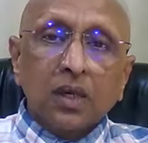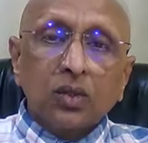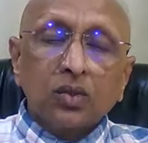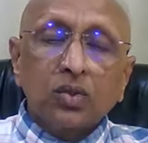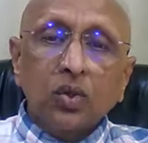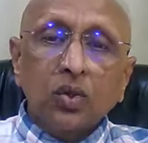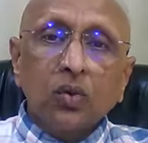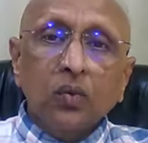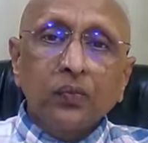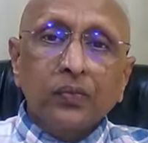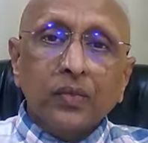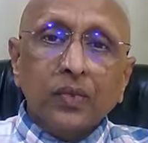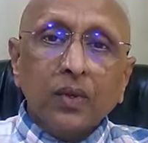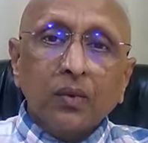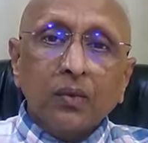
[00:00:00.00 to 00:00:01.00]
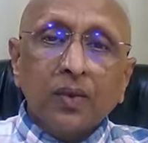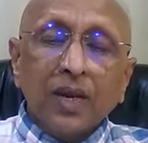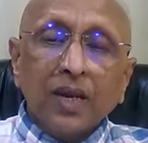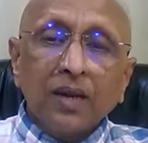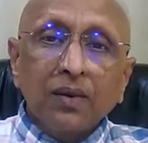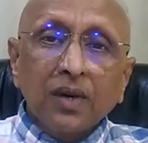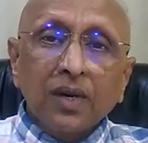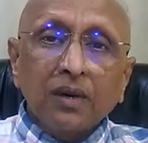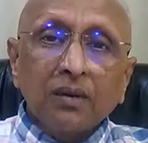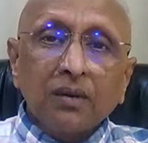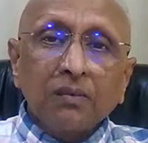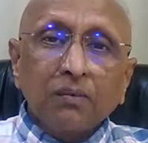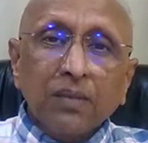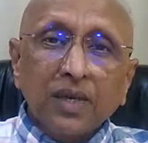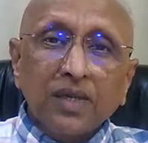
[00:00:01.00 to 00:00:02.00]
So whenever
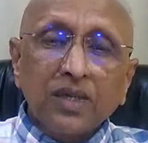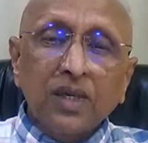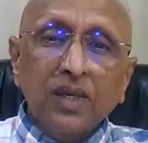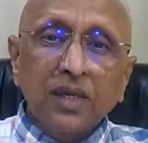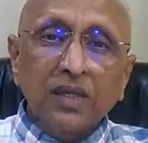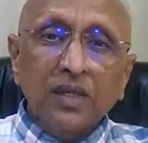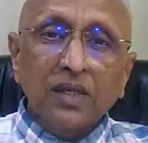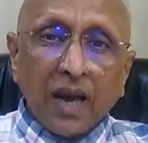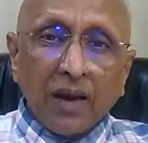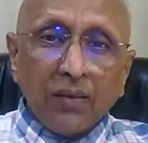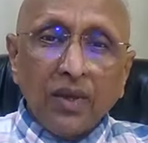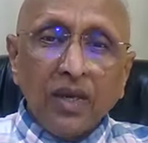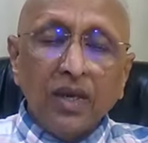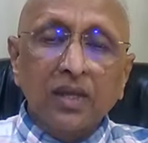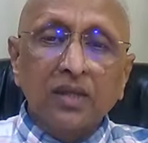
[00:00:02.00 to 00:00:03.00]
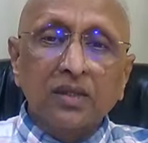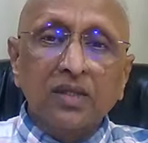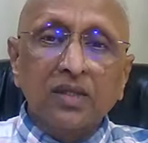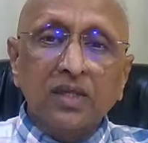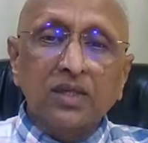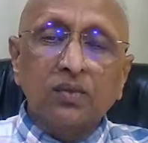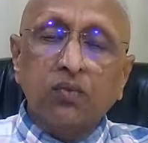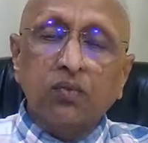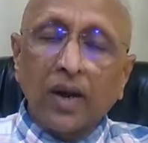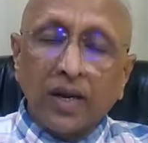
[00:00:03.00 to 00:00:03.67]
patient is having in such,